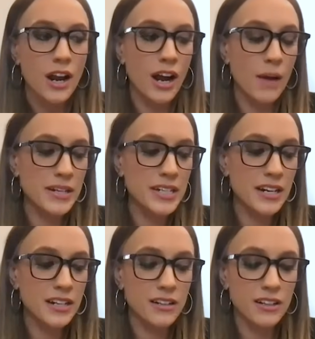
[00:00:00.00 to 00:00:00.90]
Um, I
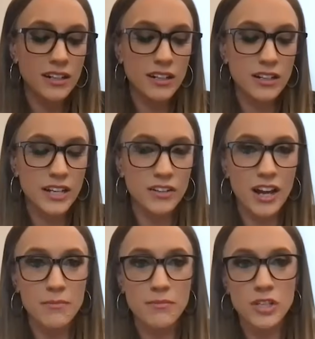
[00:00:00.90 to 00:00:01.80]
dated like a
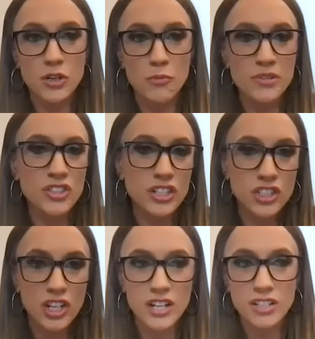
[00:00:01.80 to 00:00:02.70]
lot of you know
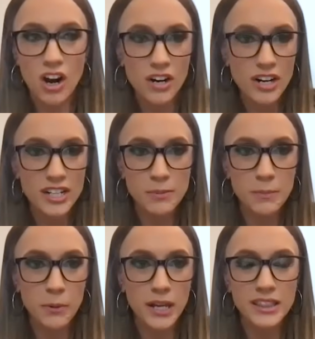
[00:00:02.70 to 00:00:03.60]
musicians, artists,
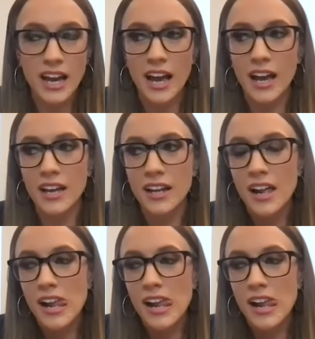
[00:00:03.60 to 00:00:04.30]
people like that,